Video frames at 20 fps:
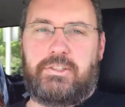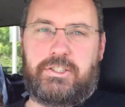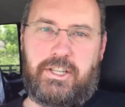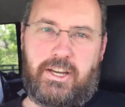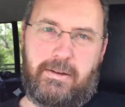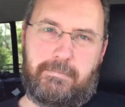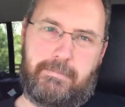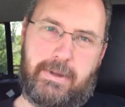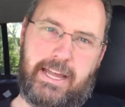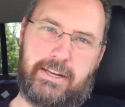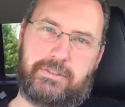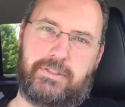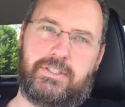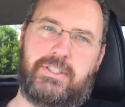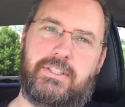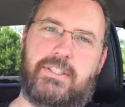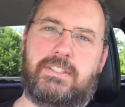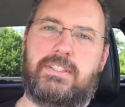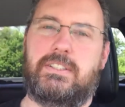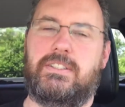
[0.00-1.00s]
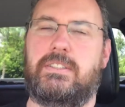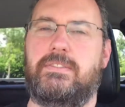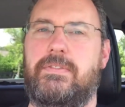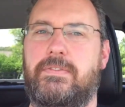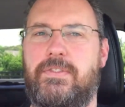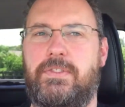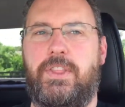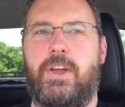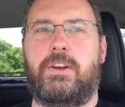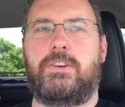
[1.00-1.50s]
top mattresses.
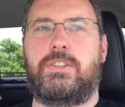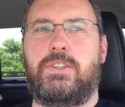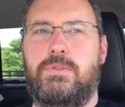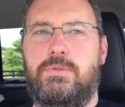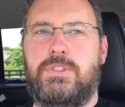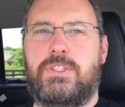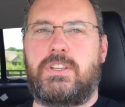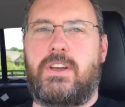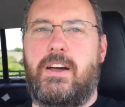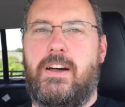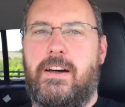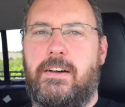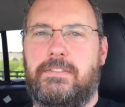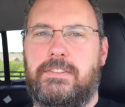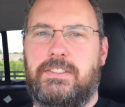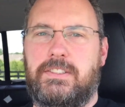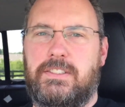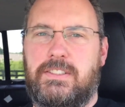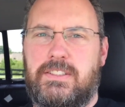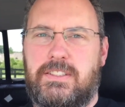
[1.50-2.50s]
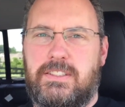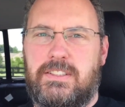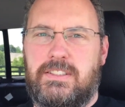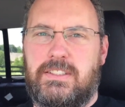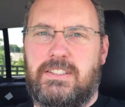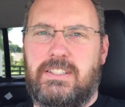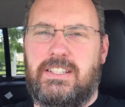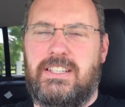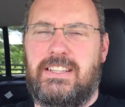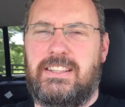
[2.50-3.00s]
They're too soft.
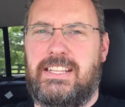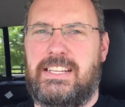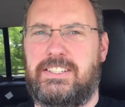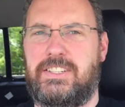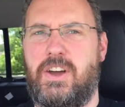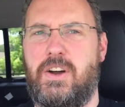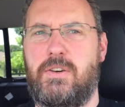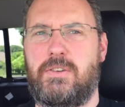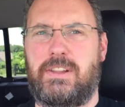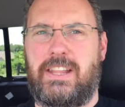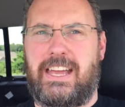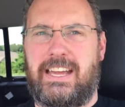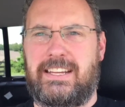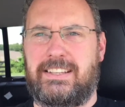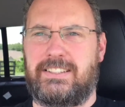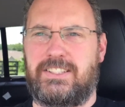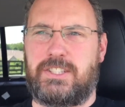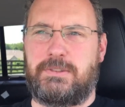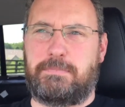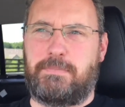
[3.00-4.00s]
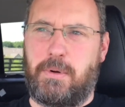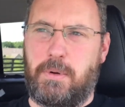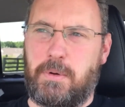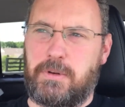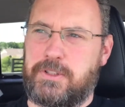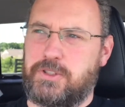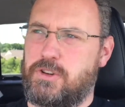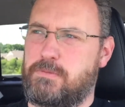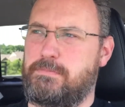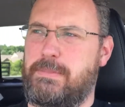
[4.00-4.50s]
They don't like
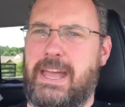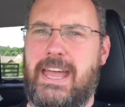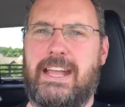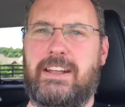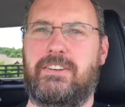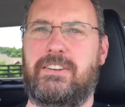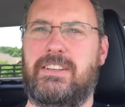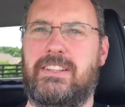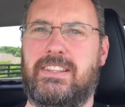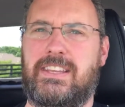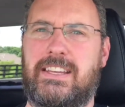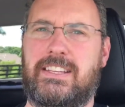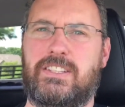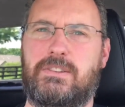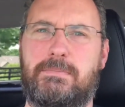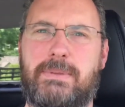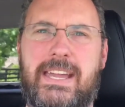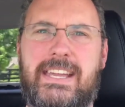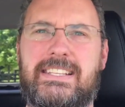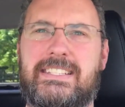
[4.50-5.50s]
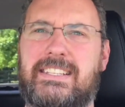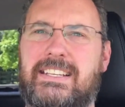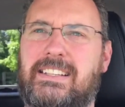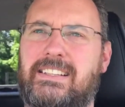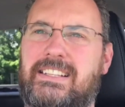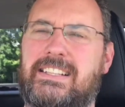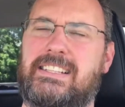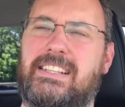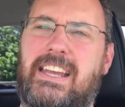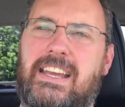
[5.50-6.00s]
support your back or anything. So
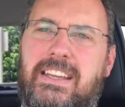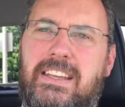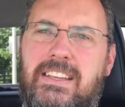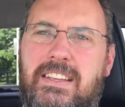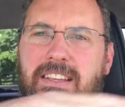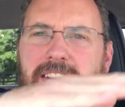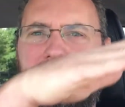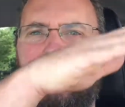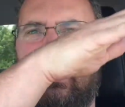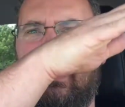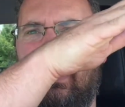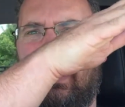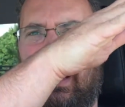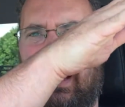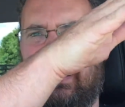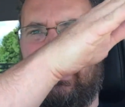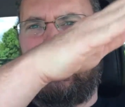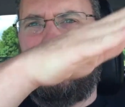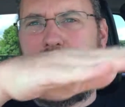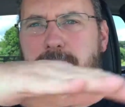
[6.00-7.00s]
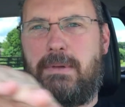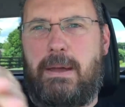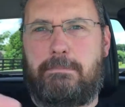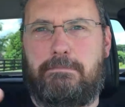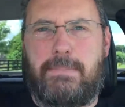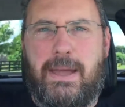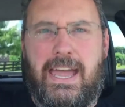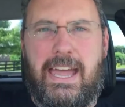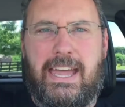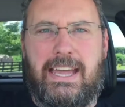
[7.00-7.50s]
basically it's like, I think my
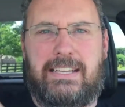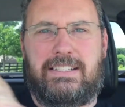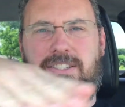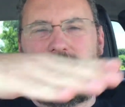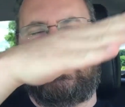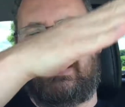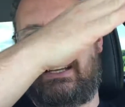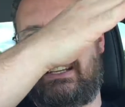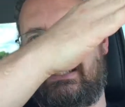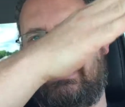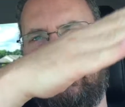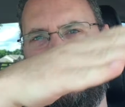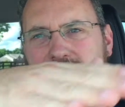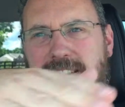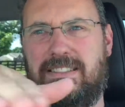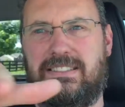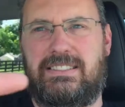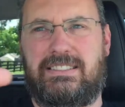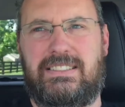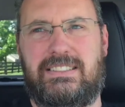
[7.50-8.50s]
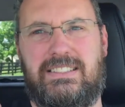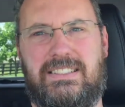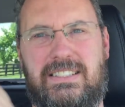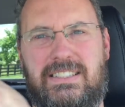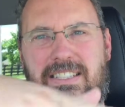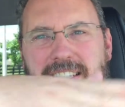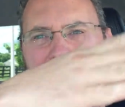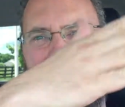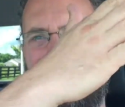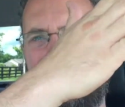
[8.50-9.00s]
back's just like
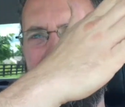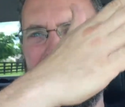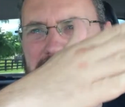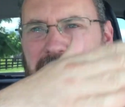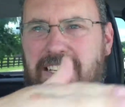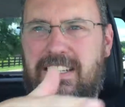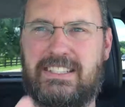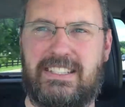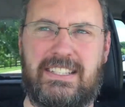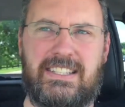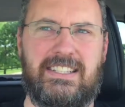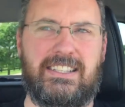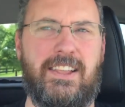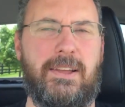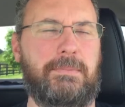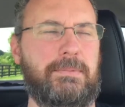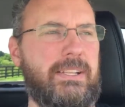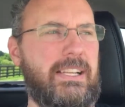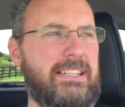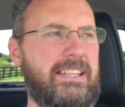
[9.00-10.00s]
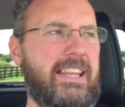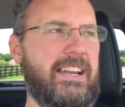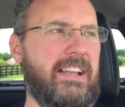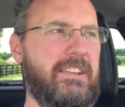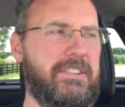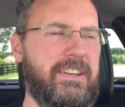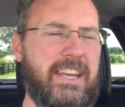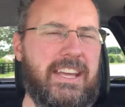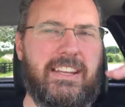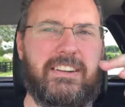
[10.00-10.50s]
kind of slumped like that
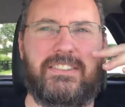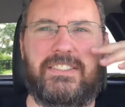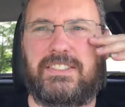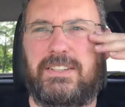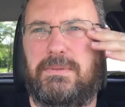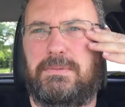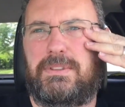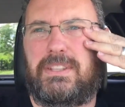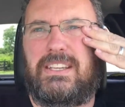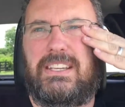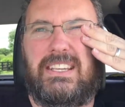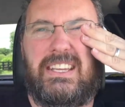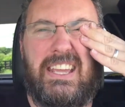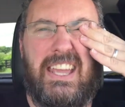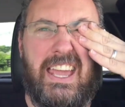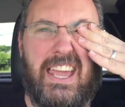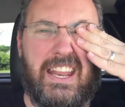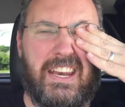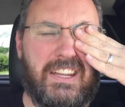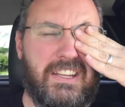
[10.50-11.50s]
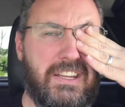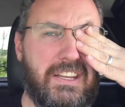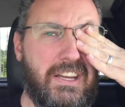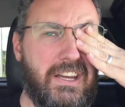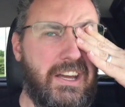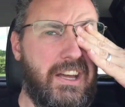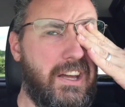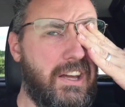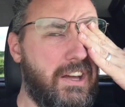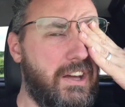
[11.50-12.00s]
all night or something. And
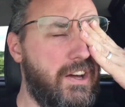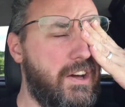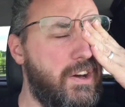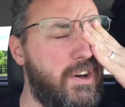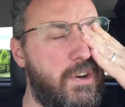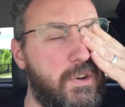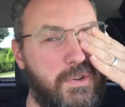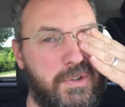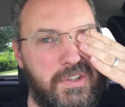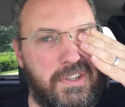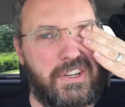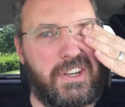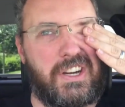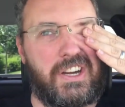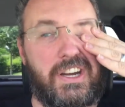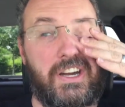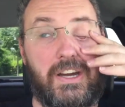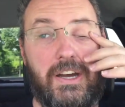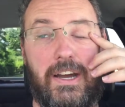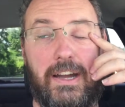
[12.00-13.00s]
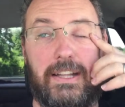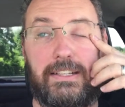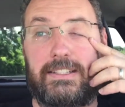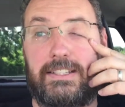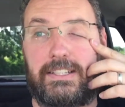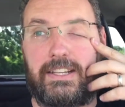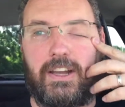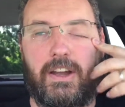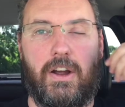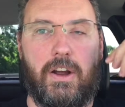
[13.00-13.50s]
oh God,
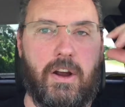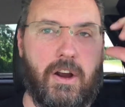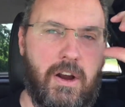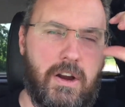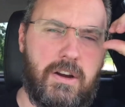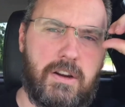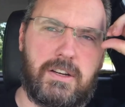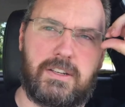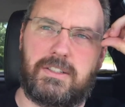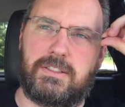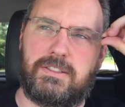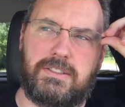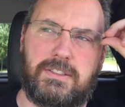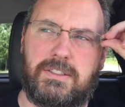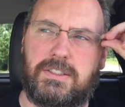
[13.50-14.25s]
does it hurt?